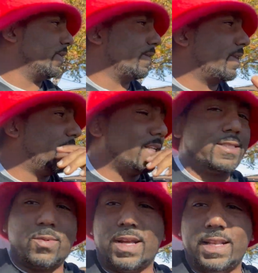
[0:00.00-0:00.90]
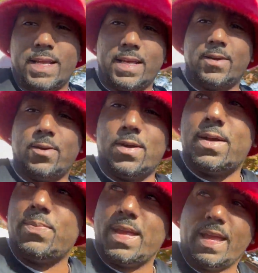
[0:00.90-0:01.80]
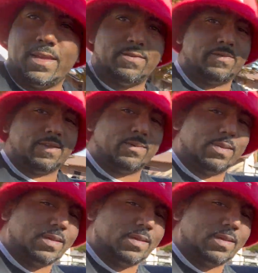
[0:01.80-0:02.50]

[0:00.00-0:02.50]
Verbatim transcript: Yeah, this where nigga grew up at, you feel me?